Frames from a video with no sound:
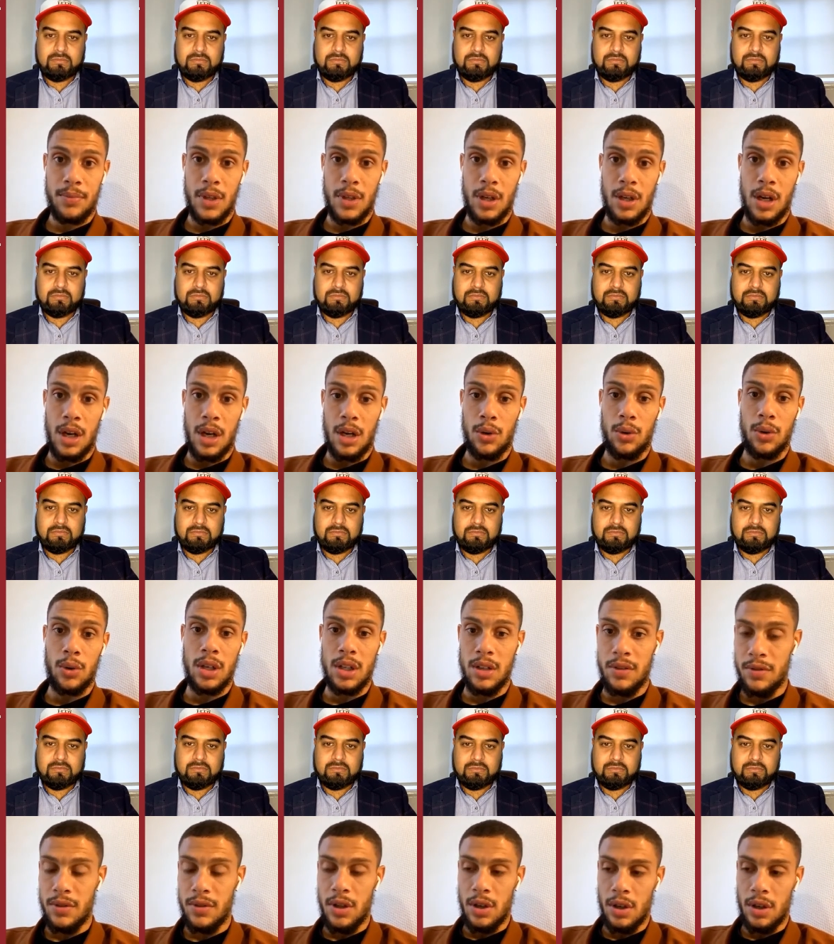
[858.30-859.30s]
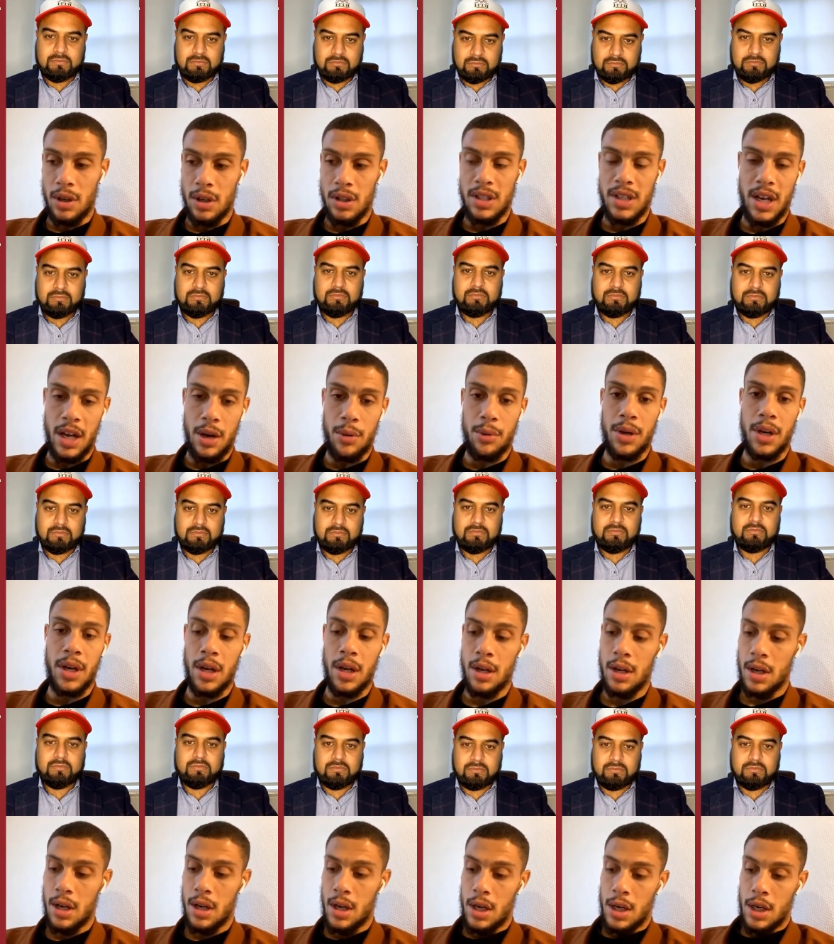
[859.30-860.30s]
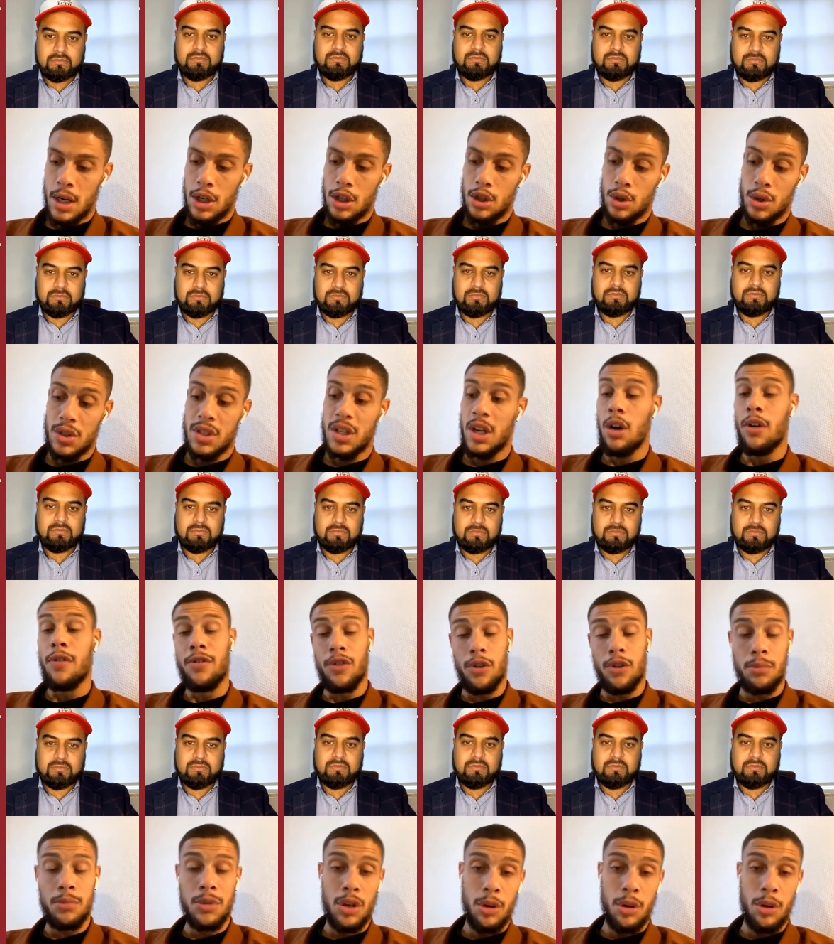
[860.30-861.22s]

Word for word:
Speaker 1: I could leave the the area. So they offered me a